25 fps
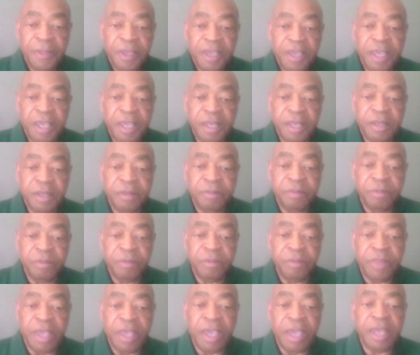and
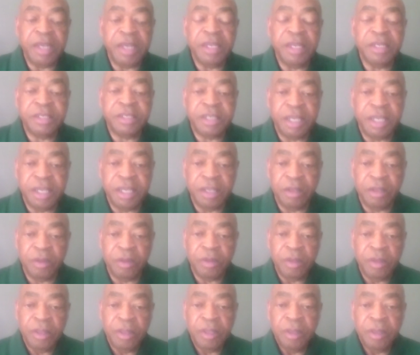that
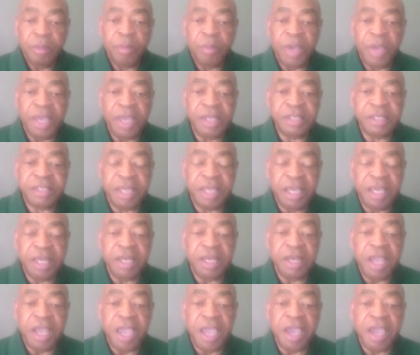entailed
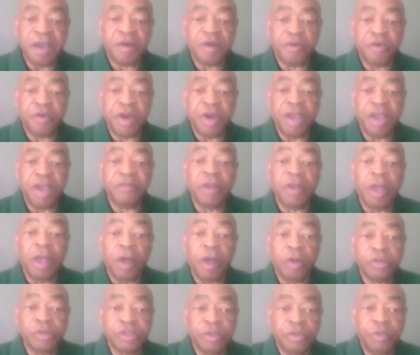maintaining aircraft
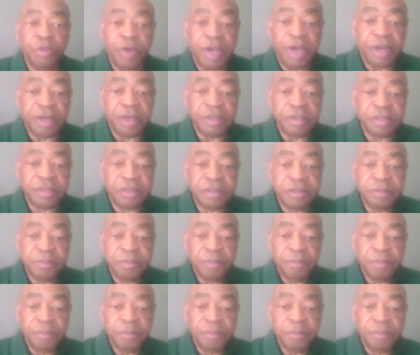logs and records